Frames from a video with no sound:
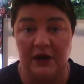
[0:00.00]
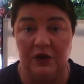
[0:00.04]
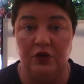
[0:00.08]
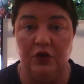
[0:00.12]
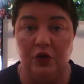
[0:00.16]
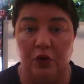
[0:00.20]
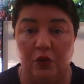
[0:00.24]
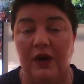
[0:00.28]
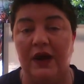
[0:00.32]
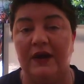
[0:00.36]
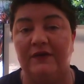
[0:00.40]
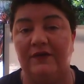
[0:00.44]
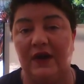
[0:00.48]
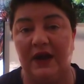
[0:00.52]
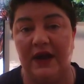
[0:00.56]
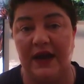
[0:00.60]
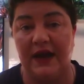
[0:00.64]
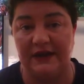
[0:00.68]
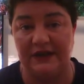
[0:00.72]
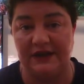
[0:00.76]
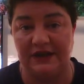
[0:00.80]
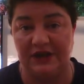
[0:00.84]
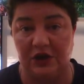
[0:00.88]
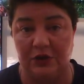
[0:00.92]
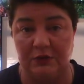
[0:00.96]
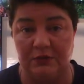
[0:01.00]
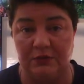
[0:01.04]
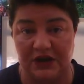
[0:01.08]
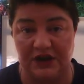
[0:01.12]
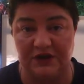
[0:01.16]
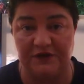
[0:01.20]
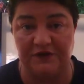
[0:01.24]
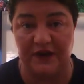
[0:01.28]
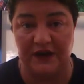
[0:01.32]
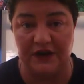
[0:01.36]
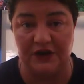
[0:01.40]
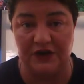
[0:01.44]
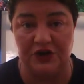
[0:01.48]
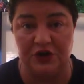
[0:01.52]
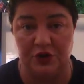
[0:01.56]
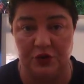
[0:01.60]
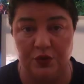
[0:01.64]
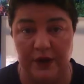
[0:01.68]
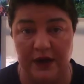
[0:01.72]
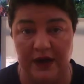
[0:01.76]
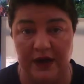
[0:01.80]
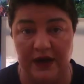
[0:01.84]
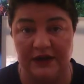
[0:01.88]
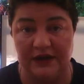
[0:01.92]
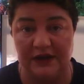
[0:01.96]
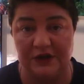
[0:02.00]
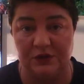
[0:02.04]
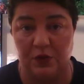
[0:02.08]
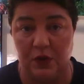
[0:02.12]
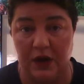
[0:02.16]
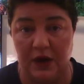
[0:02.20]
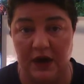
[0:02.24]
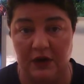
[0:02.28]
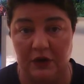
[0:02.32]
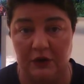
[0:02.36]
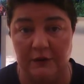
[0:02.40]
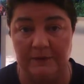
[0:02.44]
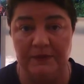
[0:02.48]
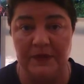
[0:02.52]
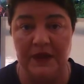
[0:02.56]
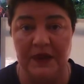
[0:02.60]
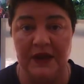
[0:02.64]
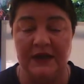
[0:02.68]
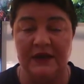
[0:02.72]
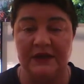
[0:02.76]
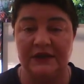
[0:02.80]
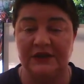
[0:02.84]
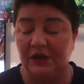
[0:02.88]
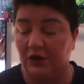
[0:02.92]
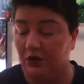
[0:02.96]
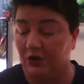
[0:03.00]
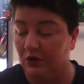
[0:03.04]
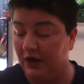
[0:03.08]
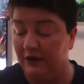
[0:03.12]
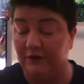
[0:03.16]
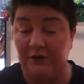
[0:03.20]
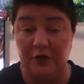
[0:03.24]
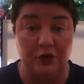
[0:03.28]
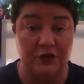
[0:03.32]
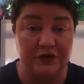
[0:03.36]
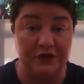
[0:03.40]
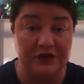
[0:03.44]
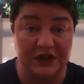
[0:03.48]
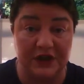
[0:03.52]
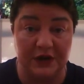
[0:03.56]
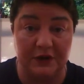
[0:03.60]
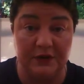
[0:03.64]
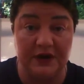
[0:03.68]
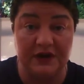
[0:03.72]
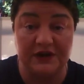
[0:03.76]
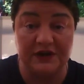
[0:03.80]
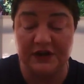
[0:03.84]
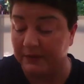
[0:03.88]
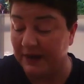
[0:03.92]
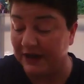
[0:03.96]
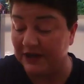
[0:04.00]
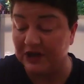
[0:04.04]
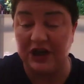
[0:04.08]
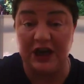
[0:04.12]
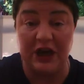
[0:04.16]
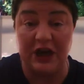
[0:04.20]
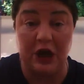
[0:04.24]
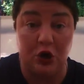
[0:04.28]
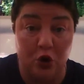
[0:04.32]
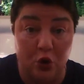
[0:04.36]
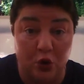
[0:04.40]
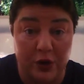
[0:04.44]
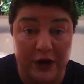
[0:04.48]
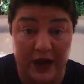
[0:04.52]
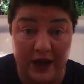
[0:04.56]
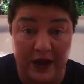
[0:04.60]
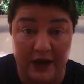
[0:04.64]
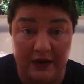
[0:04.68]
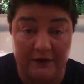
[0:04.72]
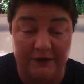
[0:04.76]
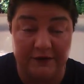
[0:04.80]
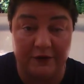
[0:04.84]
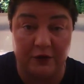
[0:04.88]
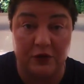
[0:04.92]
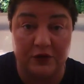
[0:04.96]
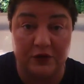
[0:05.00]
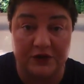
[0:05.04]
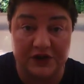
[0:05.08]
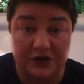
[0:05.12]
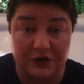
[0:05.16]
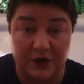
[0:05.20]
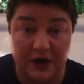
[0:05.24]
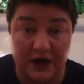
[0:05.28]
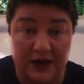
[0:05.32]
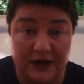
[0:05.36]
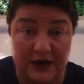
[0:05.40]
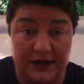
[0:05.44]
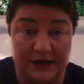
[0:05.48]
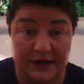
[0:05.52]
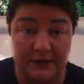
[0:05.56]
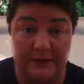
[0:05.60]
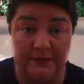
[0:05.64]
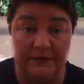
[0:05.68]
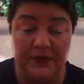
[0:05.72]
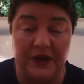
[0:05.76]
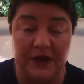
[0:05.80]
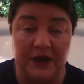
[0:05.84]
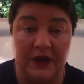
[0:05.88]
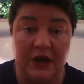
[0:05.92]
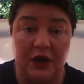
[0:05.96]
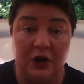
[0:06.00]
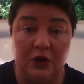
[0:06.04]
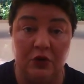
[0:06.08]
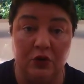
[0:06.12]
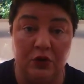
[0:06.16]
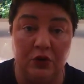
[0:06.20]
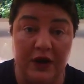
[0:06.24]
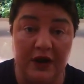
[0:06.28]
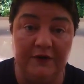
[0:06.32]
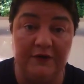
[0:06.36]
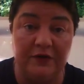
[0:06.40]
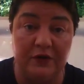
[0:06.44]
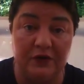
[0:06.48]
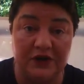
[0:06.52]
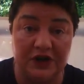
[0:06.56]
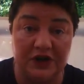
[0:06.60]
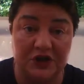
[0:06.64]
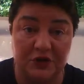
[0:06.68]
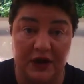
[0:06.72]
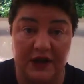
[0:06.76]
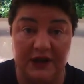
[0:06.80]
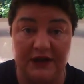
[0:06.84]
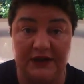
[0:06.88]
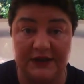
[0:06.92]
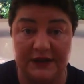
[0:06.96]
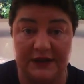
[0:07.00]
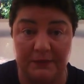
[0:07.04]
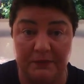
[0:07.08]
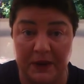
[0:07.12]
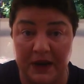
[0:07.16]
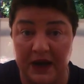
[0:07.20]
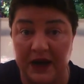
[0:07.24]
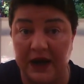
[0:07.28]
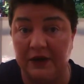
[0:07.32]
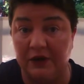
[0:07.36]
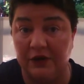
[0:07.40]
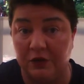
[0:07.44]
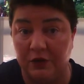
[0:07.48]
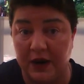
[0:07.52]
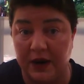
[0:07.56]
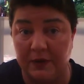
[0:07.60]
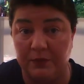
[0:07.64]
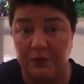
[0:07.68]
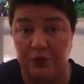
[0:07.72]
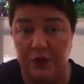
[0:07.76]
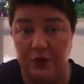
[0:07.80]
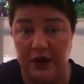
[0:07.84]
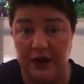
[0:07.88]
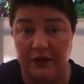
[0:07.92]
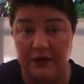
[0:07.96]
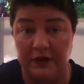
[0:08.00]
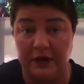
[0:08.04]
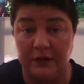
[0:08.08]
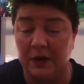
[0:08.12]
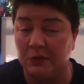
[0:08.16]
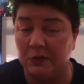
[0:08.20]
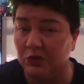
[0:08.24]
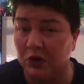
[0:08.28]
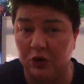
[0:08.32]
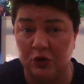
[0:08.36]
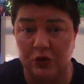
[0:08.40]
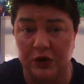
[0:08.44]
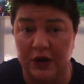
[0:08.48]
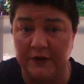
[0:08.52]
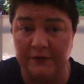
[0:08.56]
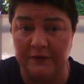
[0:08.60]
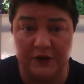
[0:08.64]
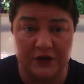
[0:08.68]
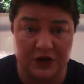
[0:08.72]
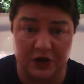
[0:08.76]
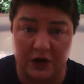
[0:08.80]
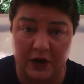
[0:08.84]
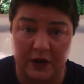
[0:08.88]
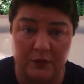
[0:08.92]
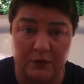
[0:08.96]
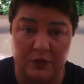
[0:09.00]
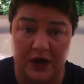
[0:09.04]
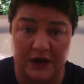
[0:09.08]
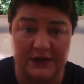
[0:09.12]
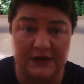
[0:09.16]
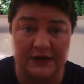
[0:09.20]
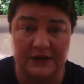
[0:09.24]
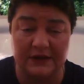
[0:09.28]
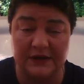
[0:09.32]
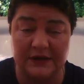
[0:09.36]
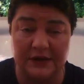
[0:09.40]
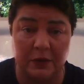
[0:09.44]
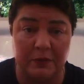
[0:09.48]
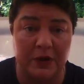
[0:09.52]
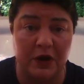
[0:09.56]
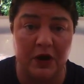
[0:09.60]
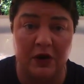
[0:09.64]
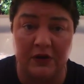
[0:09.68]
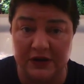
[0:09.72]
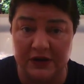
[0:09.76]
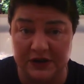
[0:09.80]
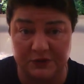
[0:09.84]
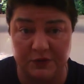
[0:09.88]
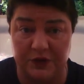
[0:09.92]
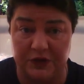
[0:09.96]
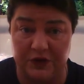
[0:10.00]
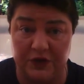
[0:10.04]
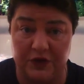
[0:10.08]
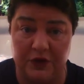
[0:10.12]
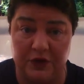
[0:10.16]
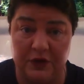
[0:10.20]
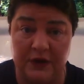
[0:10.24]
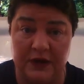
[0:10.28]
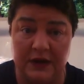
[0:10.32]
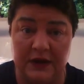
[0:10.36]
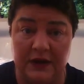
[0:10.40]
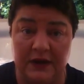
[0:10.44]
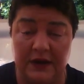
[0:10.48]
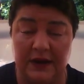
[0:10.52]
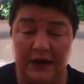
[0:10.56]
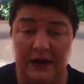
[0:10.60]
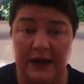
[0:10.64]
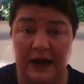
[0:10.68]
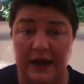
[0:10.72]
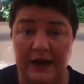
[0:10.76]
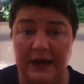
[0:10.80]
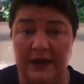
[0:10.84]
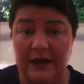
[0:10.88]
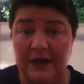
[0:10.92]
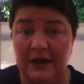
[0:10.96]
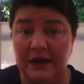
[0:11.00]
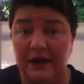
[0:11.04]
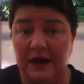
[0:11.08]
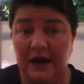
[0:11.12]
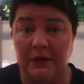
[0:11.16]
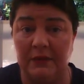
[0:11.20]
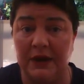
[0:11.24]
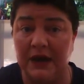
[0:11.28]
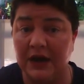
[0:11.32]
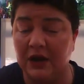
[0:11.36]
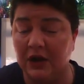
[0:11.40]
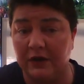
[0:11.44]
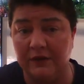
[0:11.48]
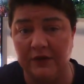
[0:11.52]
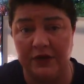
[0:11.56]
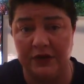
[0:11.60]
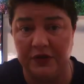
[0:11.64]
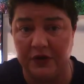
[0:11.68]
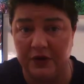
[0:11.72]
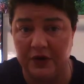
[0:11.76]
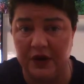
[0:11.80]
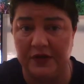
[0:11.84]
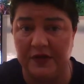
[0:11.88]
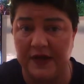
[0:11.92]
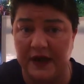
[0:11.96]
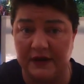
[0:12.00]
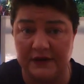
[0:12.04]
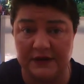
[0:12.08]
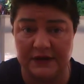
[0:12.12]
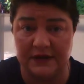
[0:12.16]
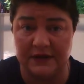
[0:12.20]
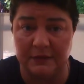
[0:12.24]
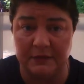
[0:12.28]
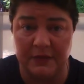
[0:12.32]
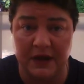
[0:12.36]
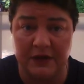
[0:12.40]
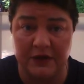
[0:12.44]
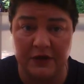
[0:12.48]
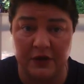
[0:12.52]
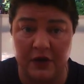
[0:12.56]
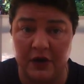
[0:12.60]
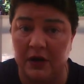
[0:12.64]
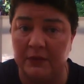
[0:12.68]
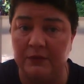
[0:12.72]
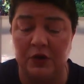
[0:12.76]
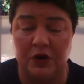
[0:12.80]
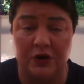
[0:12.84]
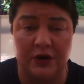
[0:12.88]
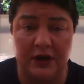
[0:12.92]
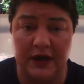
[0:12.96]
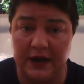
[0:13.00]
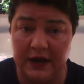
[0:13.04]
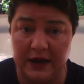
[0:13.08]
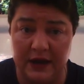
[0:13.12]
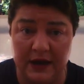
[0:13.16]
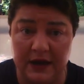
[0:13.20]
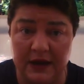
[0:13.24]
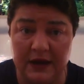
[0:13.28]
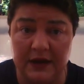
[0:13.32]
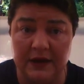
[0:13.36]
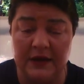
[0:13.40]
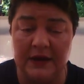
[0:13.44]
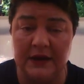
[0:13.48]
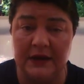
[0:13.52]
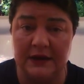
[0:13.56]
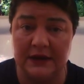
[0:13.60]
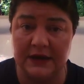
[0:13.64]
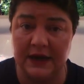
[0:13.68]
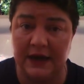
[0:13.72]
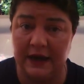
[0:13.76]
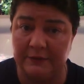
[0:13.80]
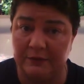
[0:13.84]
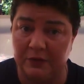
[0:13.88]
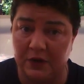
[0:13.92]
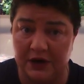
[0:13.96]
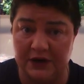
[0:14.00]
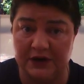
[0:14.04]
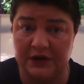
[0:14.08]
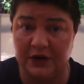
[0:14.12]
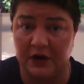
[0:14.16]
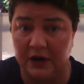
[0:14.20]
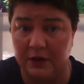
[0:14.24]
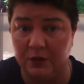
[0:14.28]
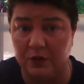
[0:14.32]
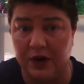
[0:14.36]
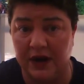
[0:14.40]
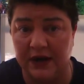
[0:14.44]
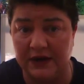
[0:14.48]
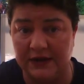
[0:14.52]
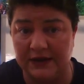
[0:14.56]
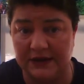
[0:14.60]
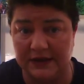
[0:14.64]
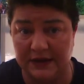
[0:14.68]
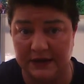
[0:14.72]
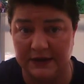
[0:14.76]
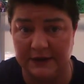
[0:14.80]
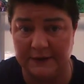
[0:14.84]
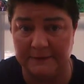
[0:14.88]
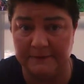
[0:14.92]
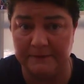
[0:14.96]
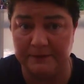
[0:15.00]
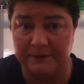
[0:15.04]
nor have I had so much fun doing it as well. So if you're serious, I'm actually looking for Australians. I'm looking for Australians to partner up with, and I'm not looking for time wasters, I'll be honest with you. Okay, I make over 30,000 a month. I'm not here to have my time wasted.